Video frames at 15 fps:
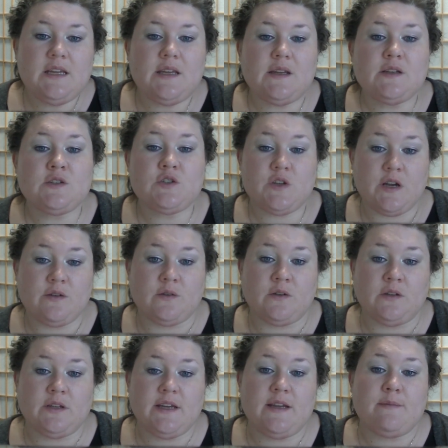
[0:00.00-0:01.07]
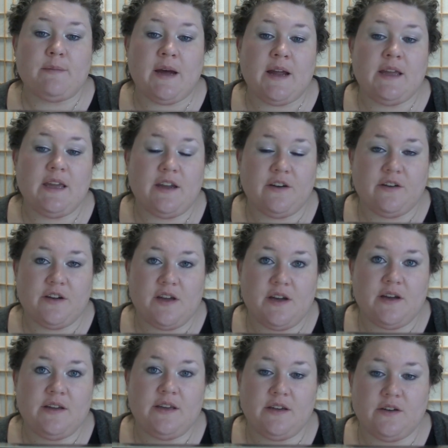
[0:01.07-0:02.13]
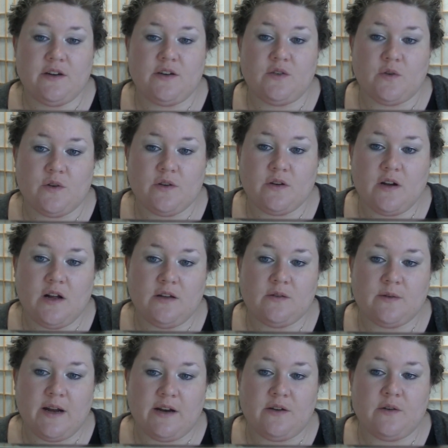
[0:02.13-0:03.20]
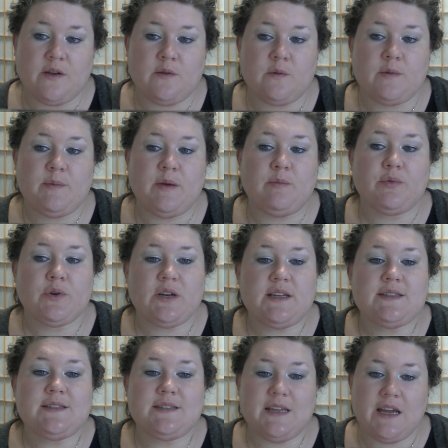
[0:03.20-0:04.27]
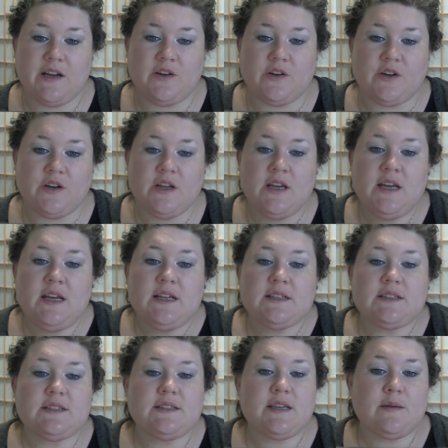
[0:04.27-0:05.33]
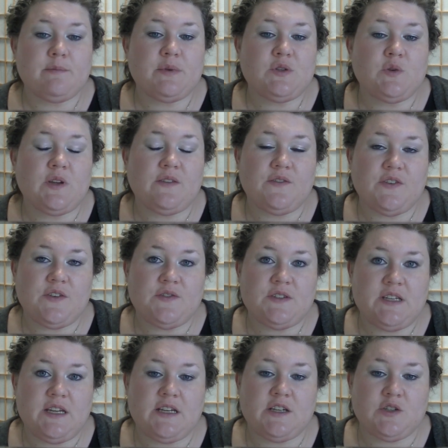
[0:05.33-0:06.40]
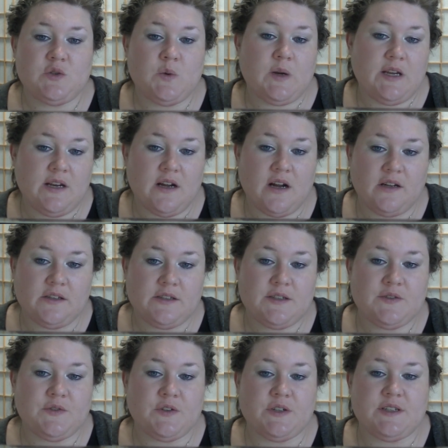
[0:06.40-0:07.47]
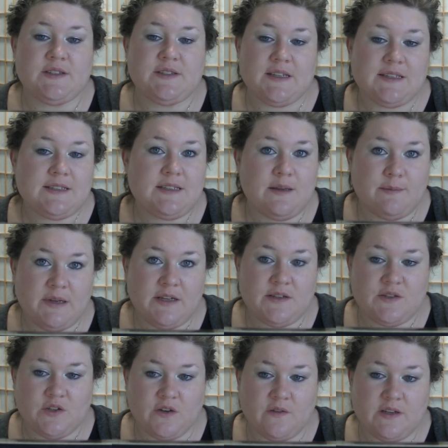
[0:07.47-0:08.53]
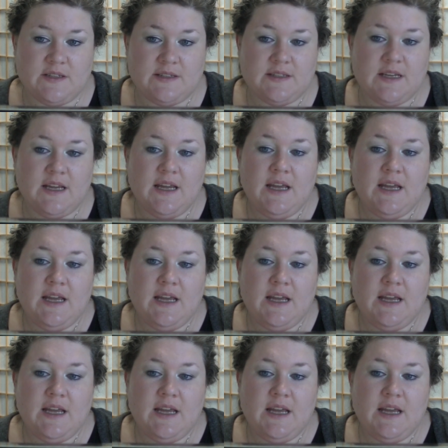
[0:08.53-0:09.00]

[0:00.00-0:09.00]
In general, in my area here in northern Colorado, it would be pretty standard to tip between $15 and $20 for a 60-minute service